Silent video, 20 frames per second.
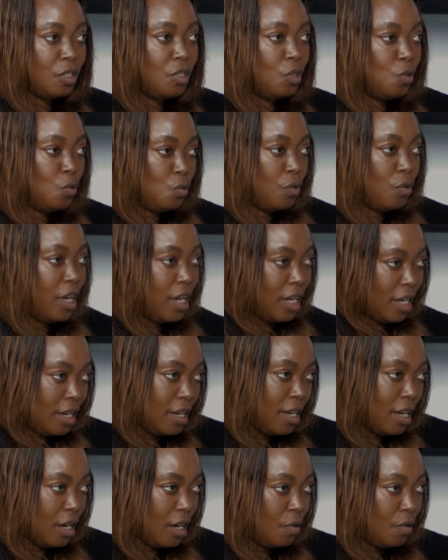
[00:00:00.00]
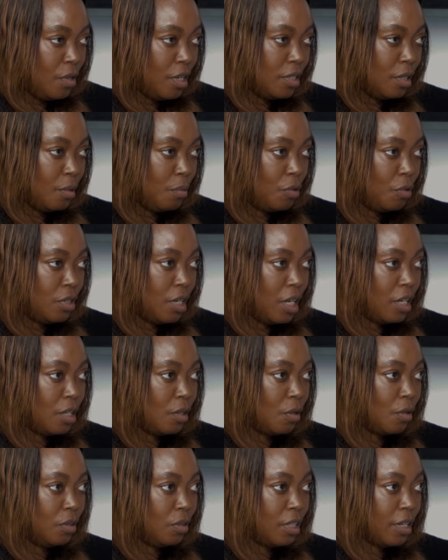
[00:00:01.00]
you in now as a
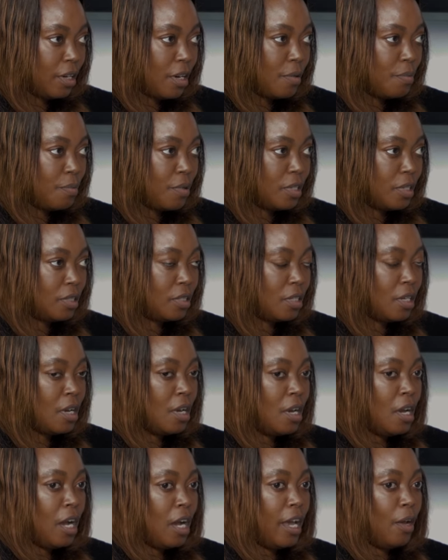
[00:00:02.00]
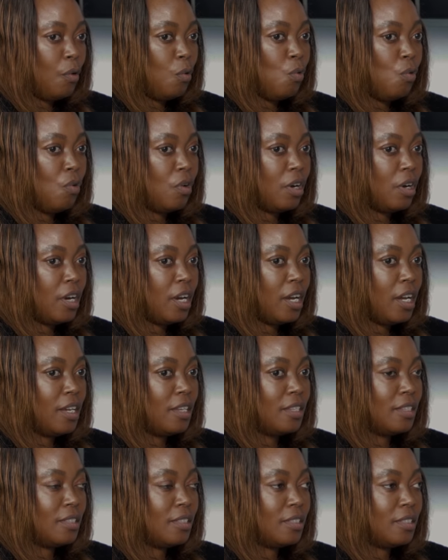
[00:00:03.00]
botanical therapist eh, or
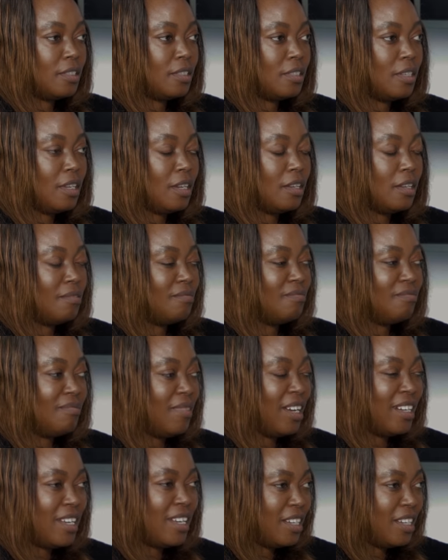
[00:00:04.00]
as a